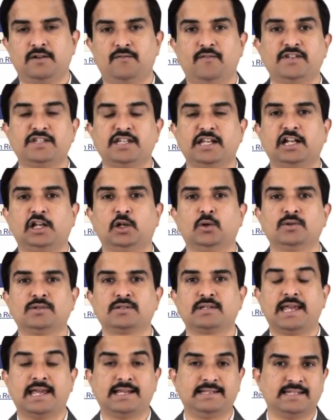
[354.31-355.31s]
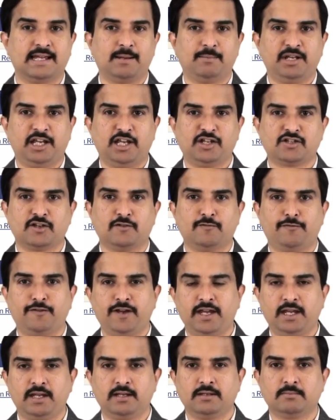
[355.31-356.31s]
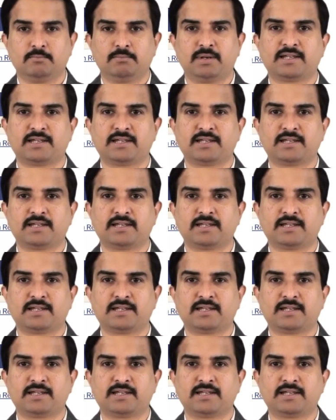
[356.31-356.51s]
which includes examination fee